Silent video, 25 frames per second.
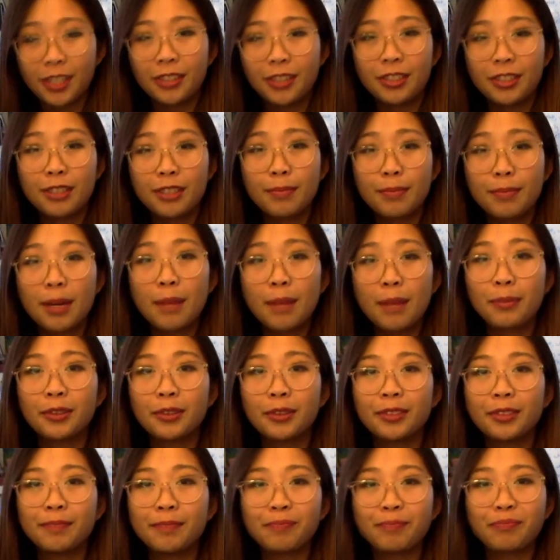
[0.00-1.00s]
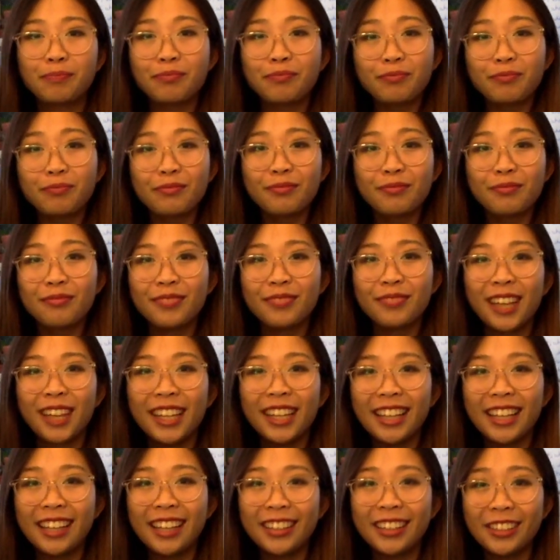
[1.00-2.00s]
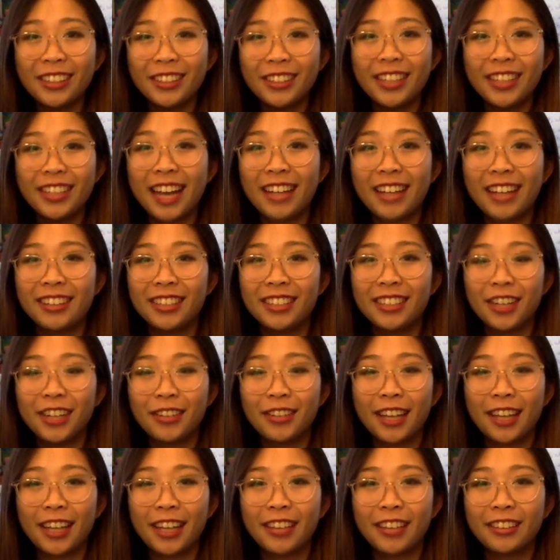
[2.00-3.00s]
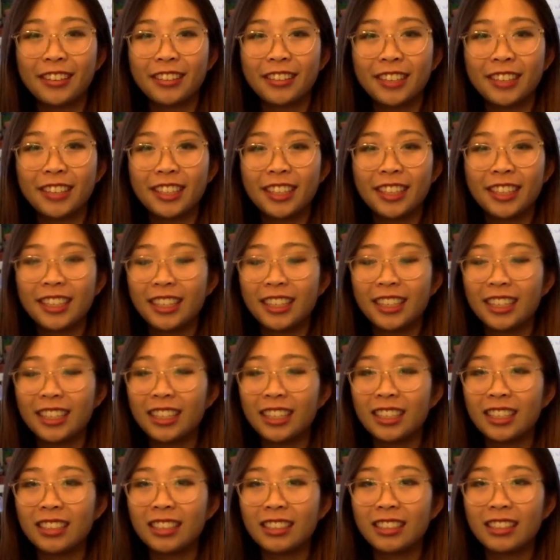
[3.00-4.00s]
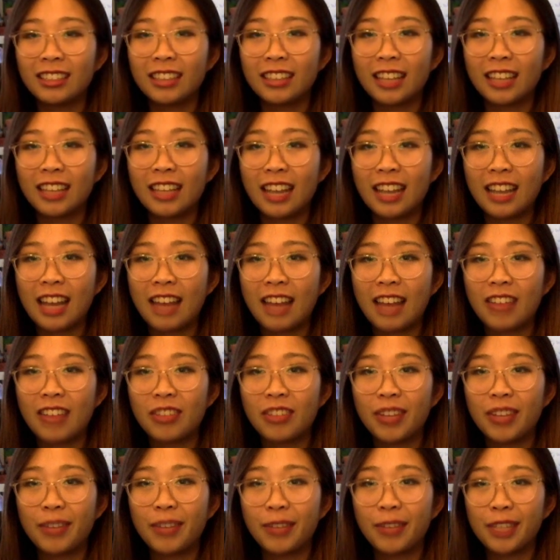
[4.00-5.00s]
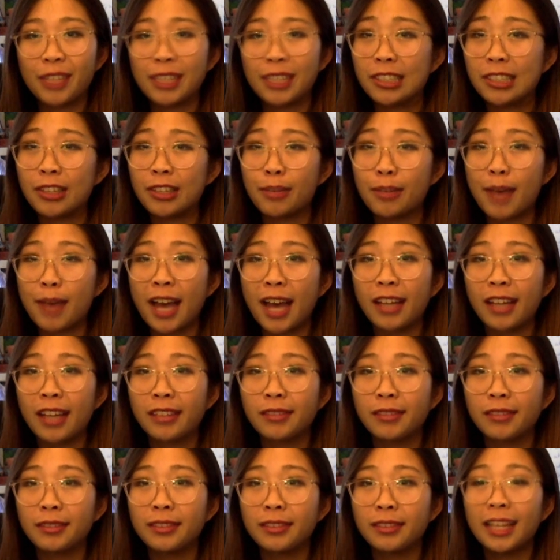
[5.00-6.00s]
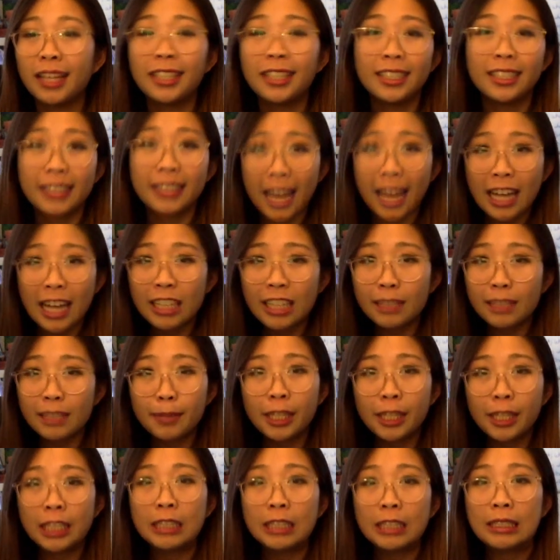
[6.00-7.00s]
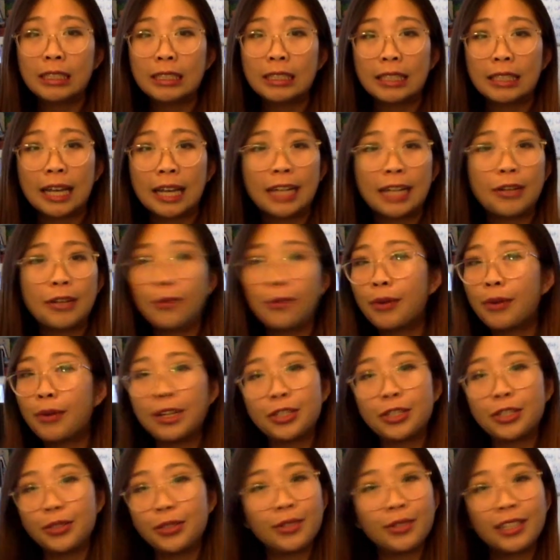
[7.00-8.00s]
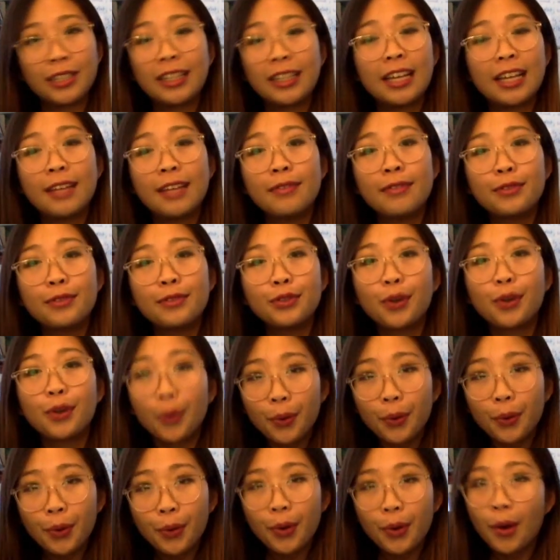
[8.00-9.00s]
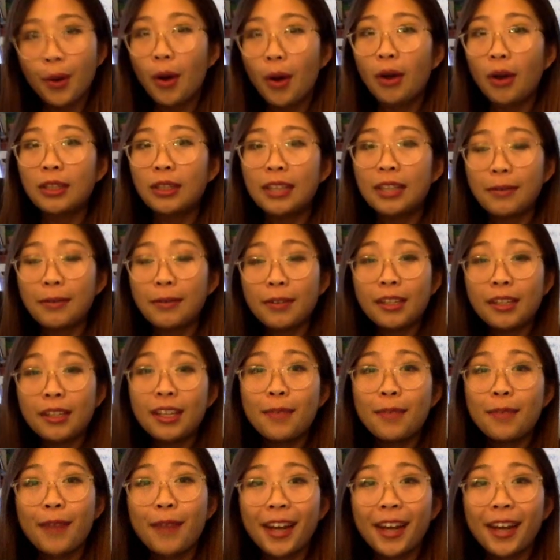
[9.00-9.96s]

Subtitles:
is purple, and then lose that toenail and then have to wait for it to grow back. That's a sad experience I don't want you to live, so definitely